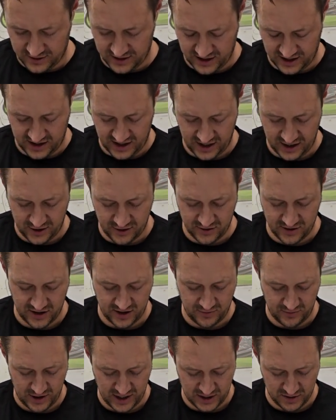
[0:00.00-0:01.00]
looks like that
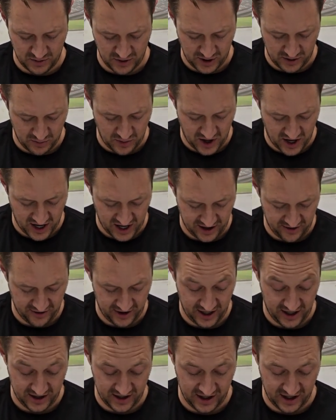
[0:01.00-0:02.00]
goes on the Raspberry
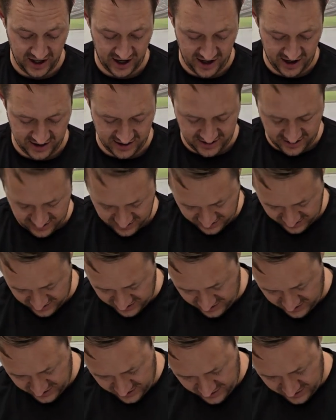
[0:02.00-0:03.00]
Pi if I had to guess.